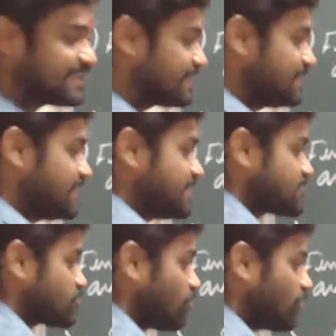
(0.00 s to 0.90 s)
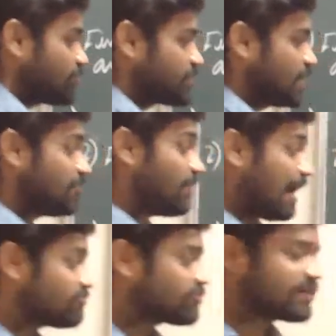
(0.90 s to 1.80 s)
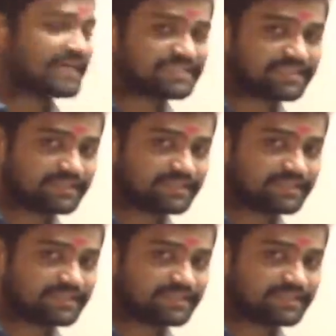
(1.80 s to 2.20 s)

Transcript: that. So we have to write